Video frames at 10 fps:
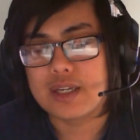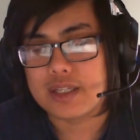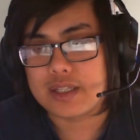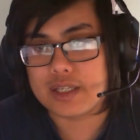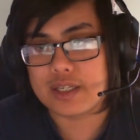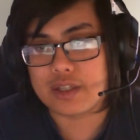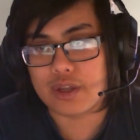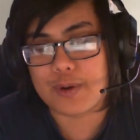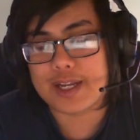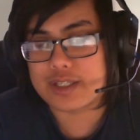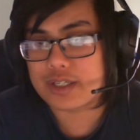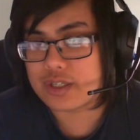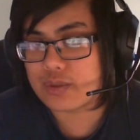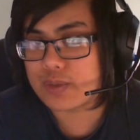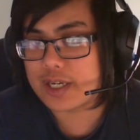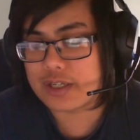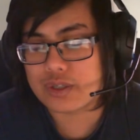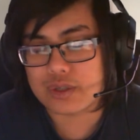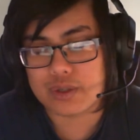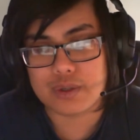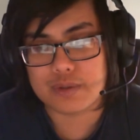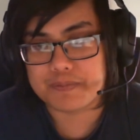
the Lurantis as well. So